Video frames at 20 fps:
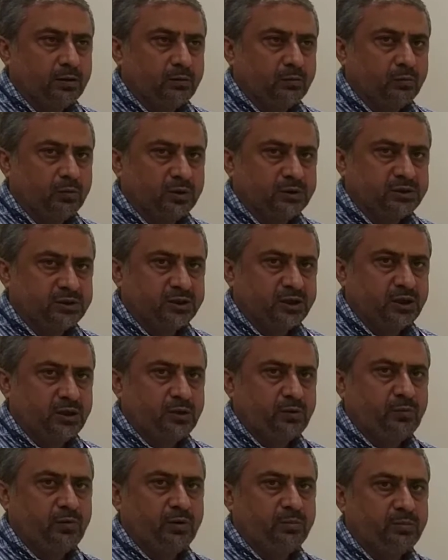Once
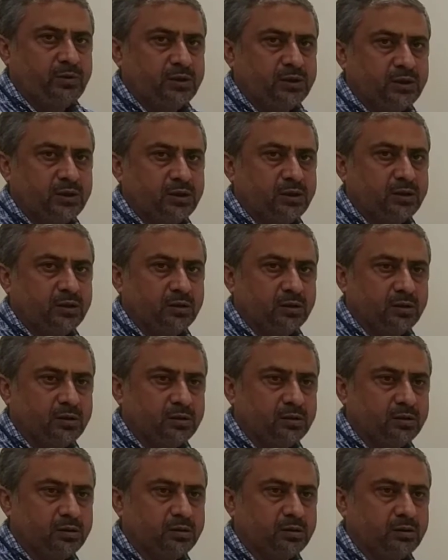again, we are meeting
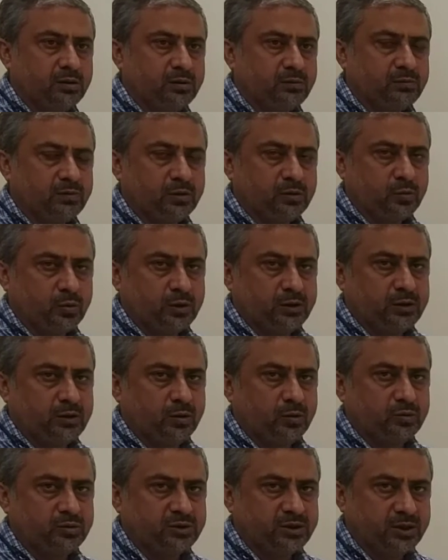after a quite
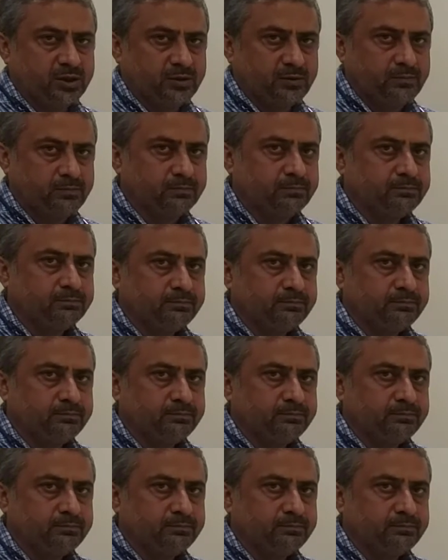long time.